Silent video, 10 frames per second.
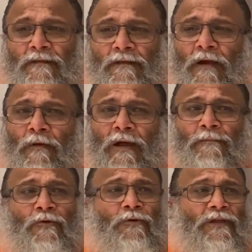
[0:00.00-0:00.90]
Now
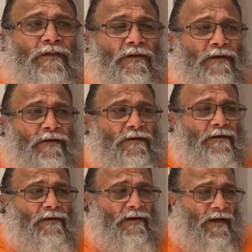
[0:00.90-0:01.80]
I'm looking here.
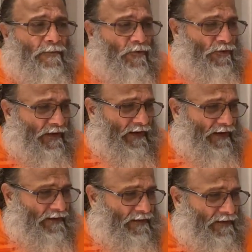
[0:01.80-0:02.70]
I'm looking
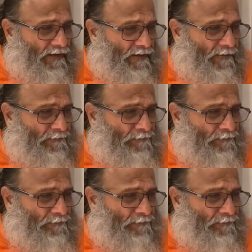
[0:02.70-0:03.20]
at the